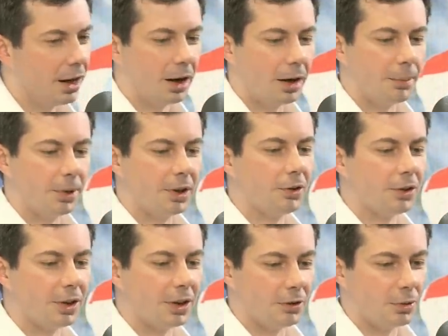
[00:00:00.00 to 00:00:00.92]
Um, but these are
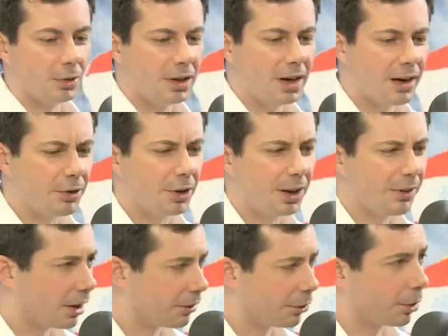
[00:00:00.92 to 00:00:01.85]
things you would never do,
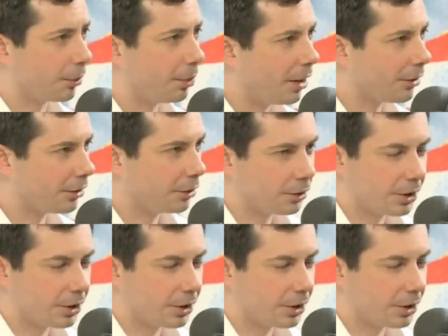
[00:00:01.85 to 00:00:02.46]
even on foreign policy.